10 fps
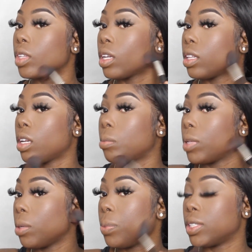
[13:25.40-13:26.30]
And then I'm
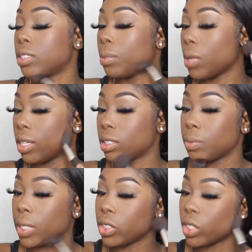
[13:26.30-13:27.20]
gonna put some
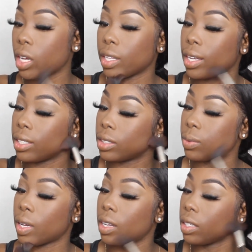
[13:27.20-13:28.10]
onto my jawline as
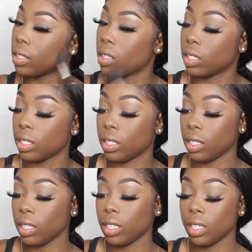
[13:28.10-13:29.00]
well,
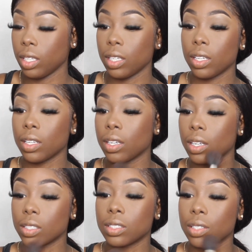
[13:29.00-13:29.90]
and
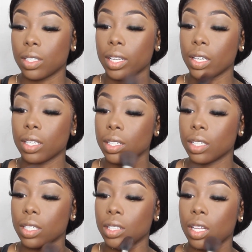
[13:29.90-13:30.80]
also like
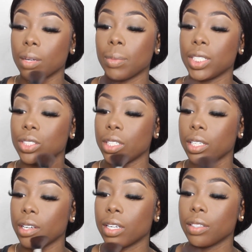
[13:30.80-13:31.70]
along my
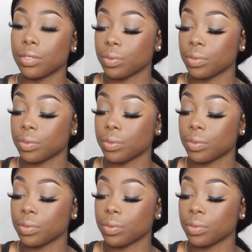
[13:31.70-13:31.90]
chin here.